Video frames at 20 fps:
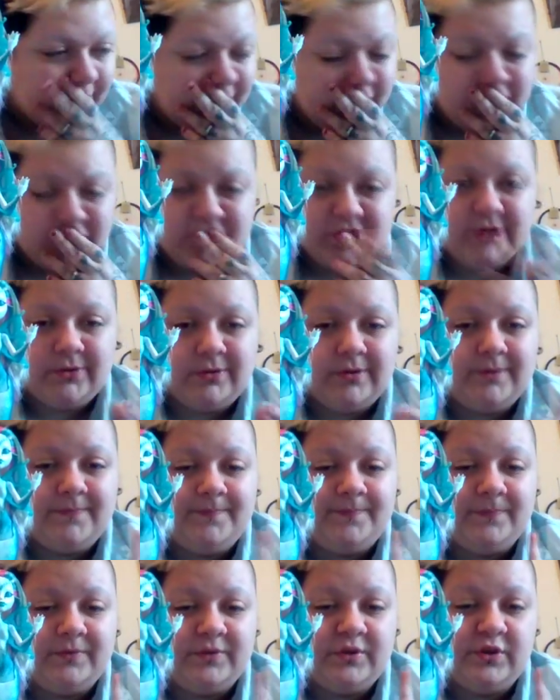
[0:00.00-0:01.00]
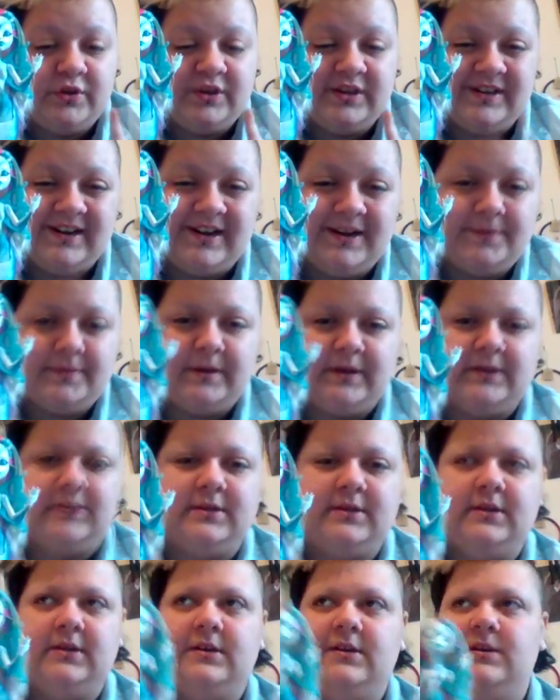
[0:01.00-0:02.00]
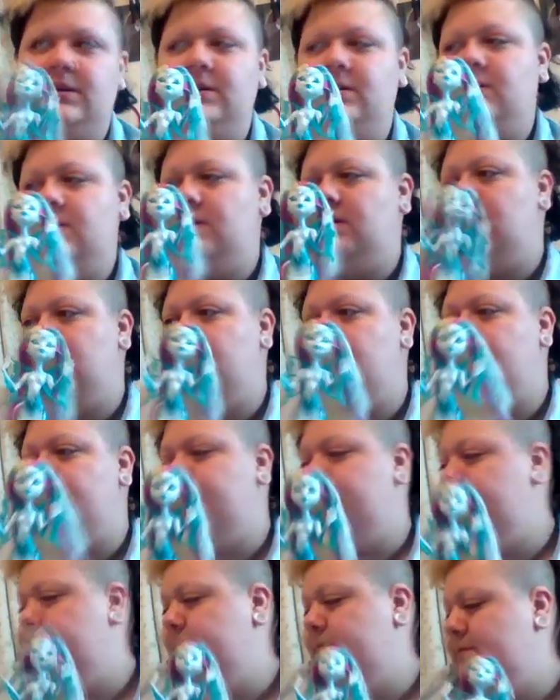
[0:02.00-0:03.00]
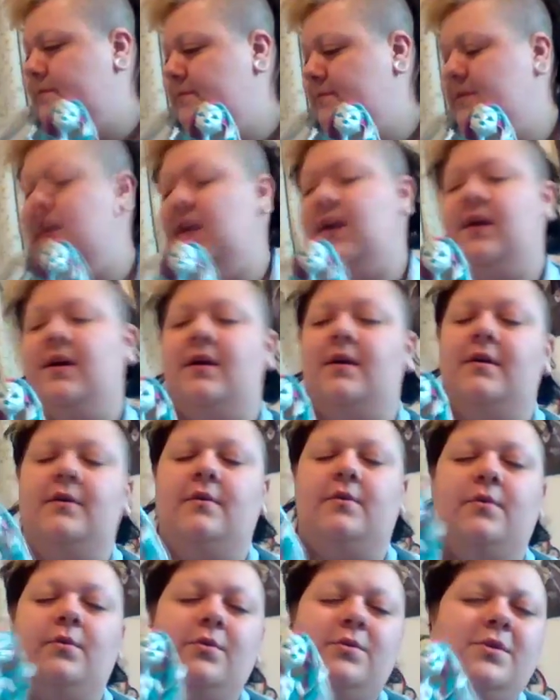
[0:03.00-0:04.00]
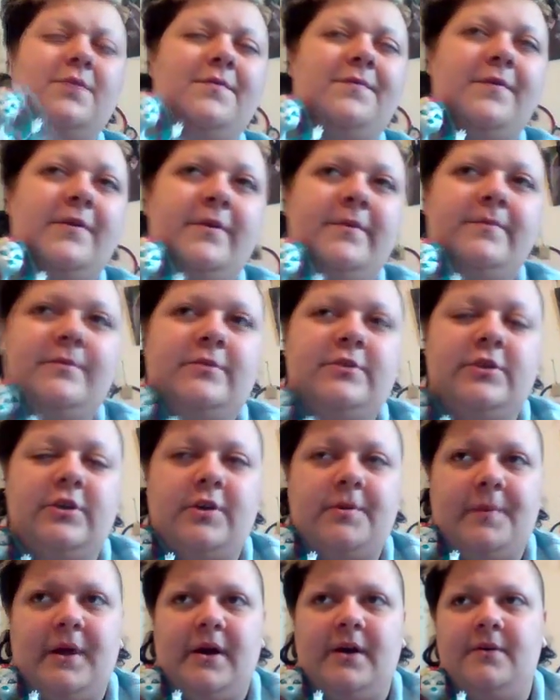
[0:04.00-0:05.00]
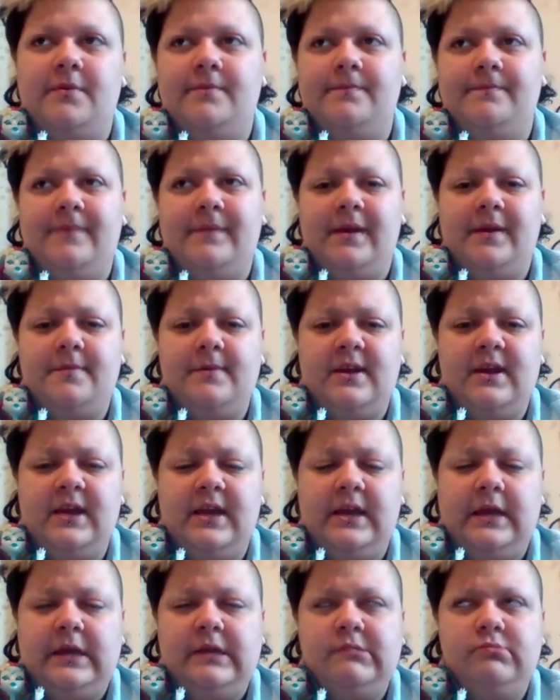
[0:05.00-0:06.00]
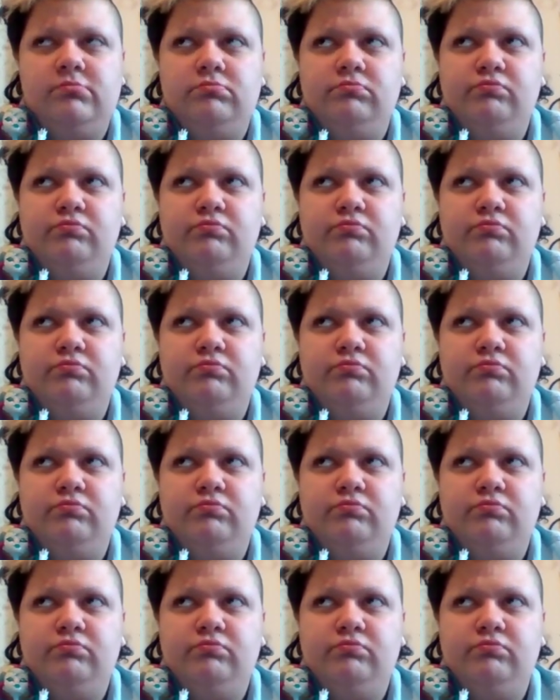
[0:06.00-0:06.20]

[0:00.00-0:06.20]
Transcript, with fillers: forgot to um do the timings. Um, all of them took about maybe